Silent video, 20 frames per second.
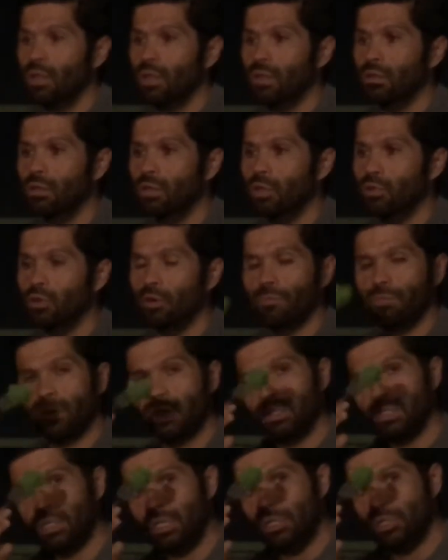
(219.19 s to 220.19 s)
And don't
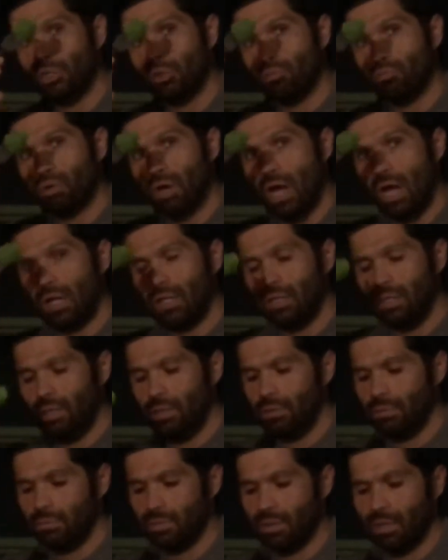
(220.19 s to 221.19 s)
forget to eat your broccoli,
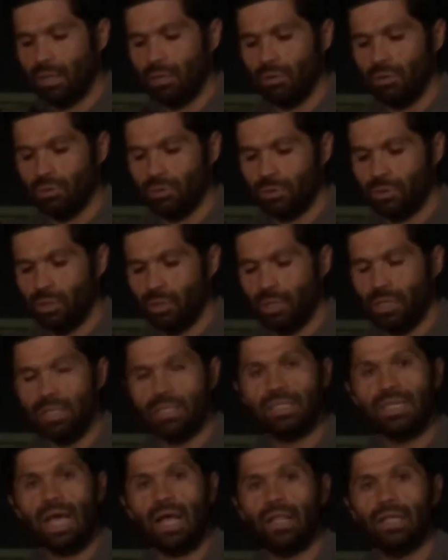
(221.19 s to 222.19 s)
that little turkey
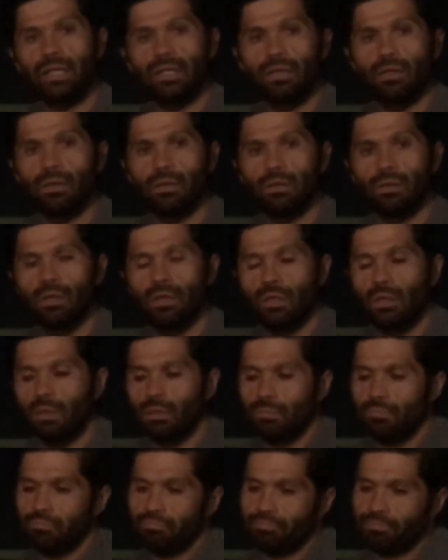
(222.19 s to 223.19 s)
salad here.
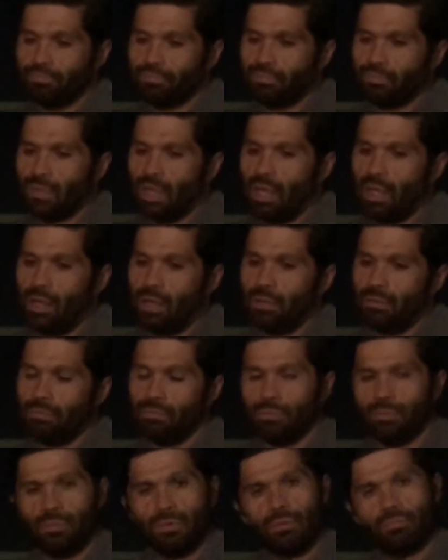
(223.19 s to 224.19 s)
And
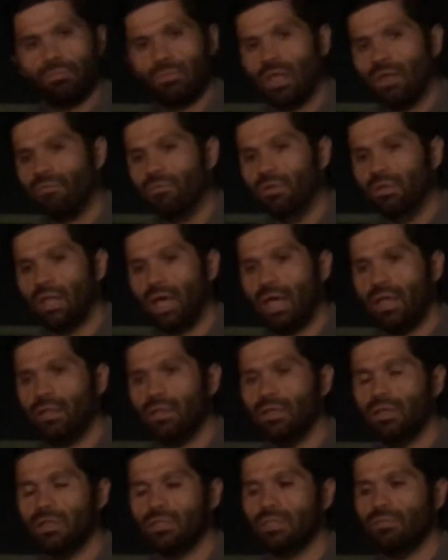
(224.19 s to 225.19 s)
if you like
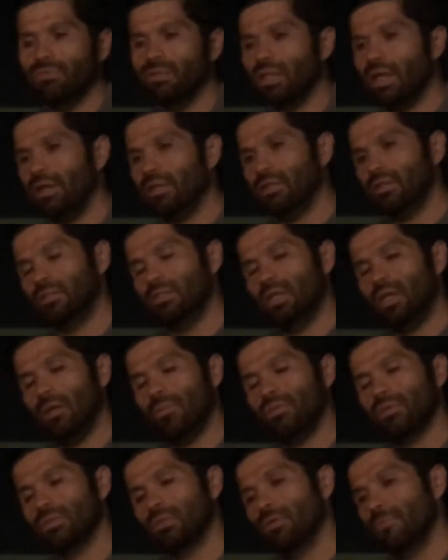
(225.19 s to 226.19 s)
this, if you like the
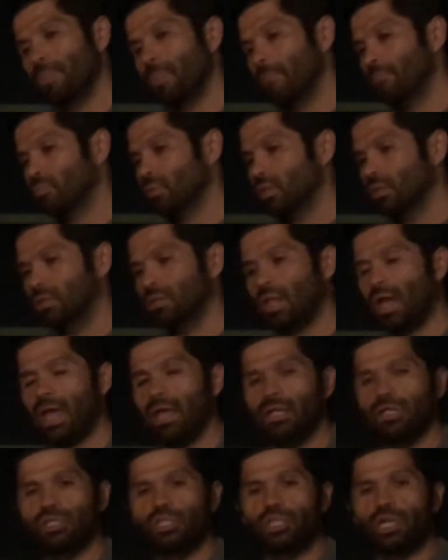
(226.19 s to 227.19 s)
tips,
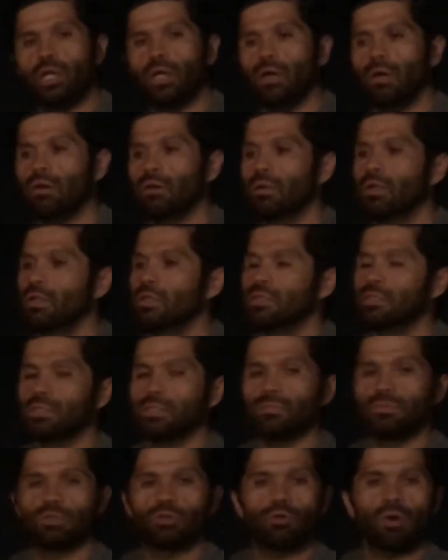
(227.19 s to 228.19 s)
like, share,
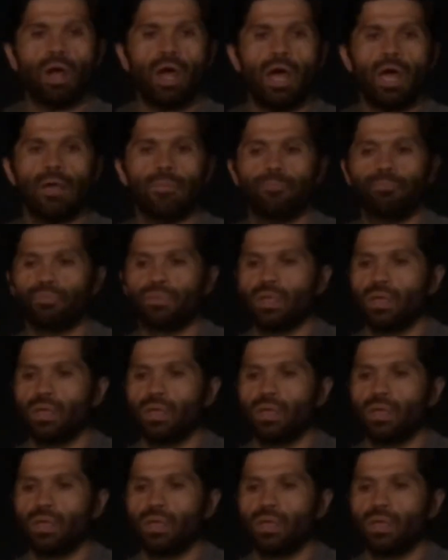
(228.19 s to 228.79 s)
subscribe.